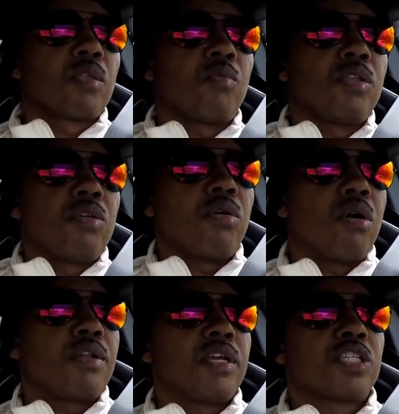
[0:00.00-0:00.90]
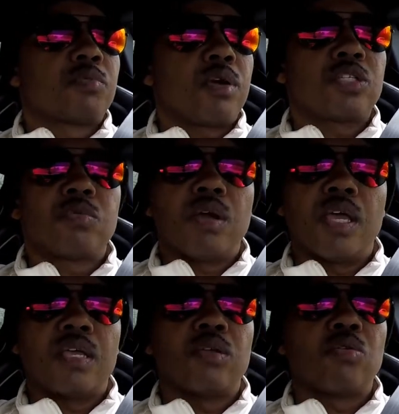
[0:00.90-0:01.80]
when you're on the expressway
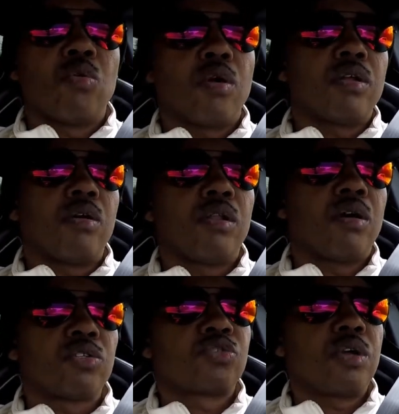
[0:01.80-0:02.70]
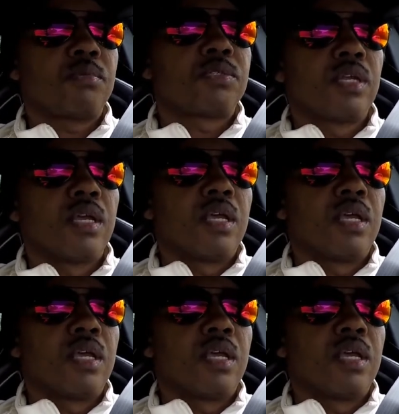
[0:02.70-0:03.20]
and you're going on long trips.